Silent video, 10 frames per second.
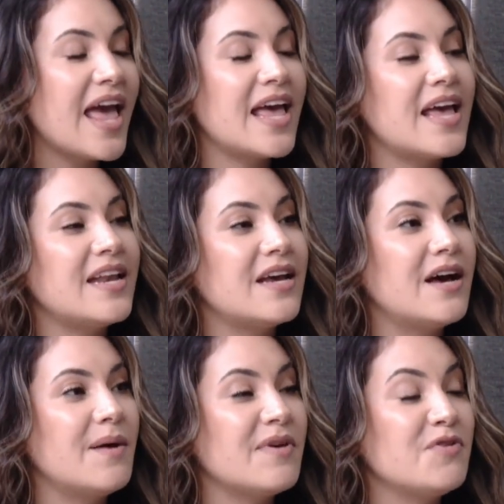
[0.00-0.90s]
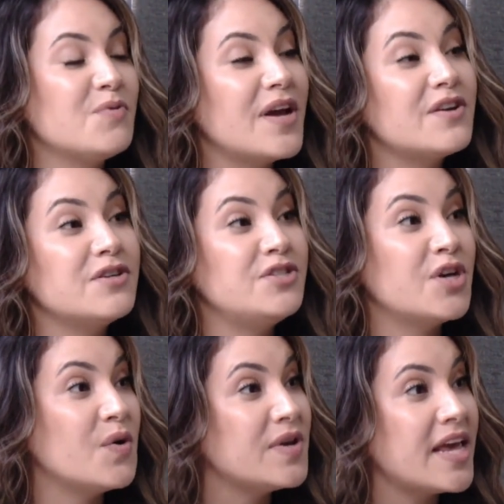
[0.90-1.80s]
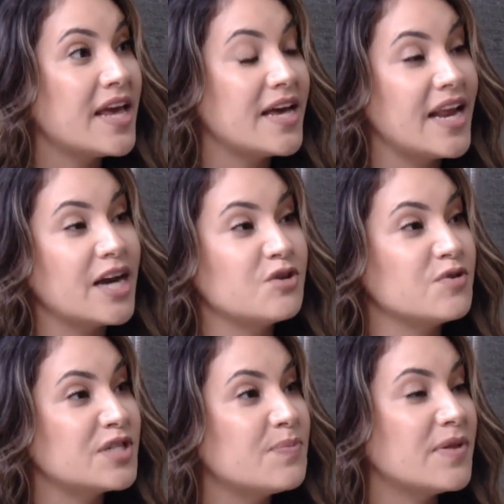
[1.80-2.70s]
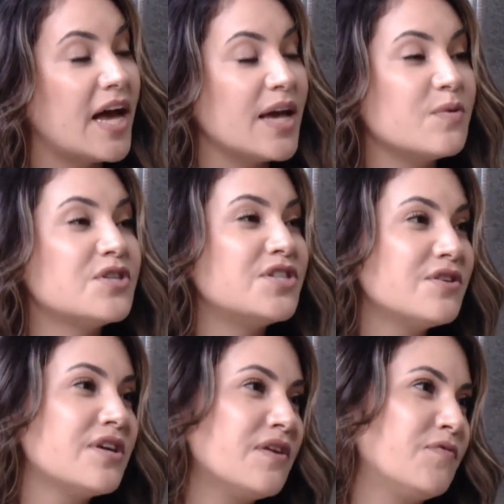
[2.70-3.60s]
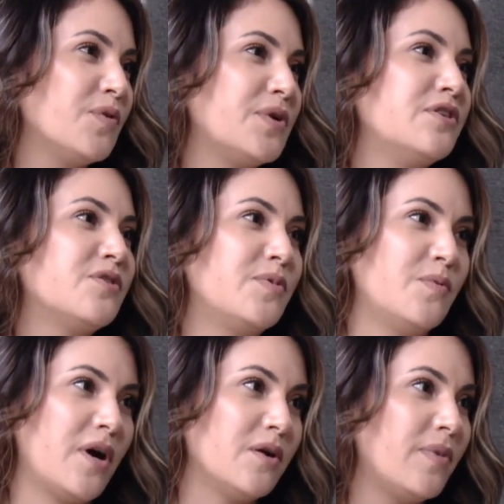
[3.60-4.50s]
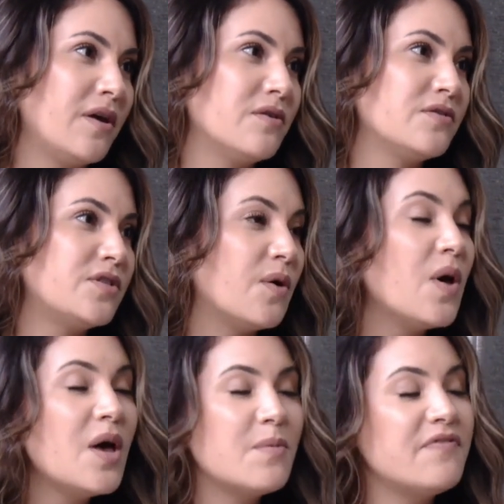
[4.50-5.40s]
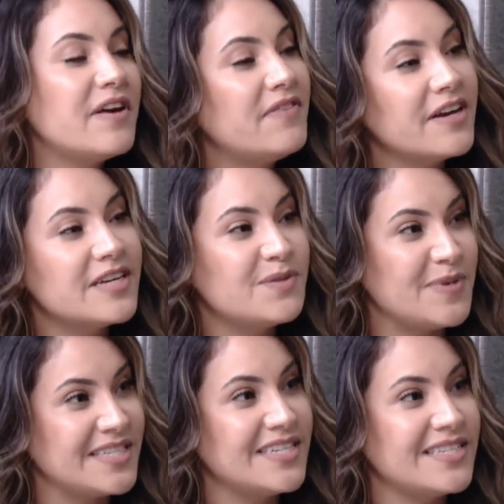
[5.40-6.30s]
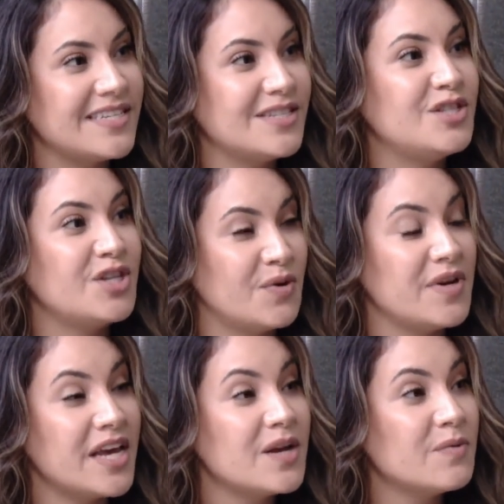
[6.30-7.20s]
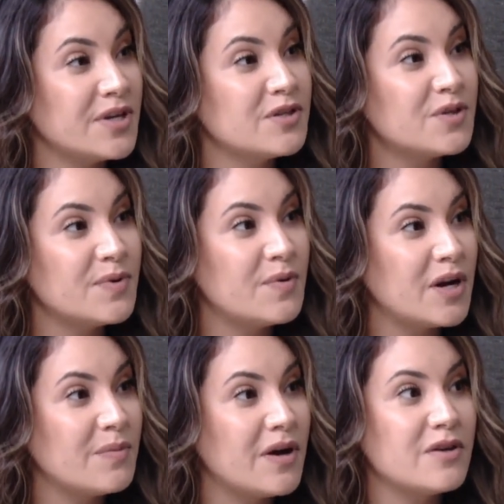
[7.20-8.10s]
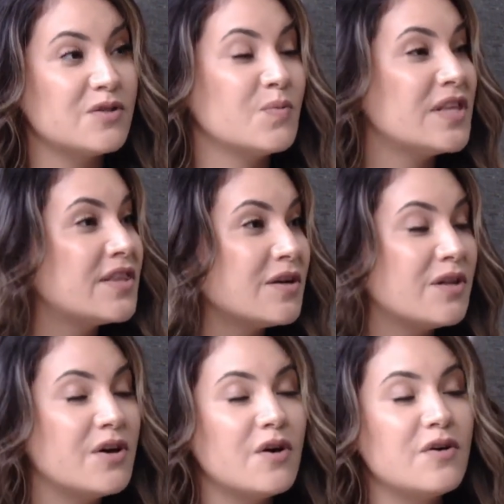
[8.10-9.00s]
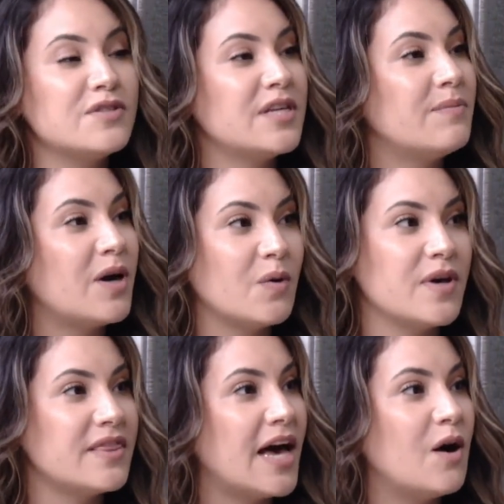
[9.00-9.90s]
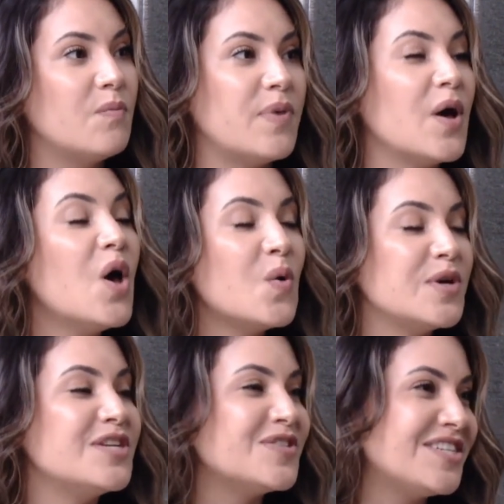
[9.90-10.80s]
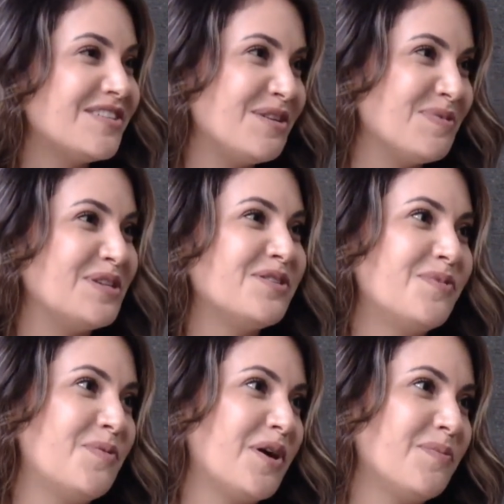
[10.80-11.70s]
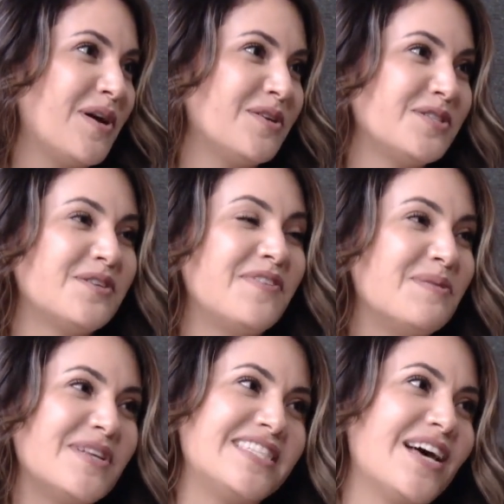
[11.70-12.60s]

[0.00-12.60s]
And um, if you'd rather donate an actual supply, we're still looking for reusable water bottles. Okay. So we've had various businesses donate reusable water bottles with their logo. Some are without, but we do still need reusable water bottles. So if anybody's yes.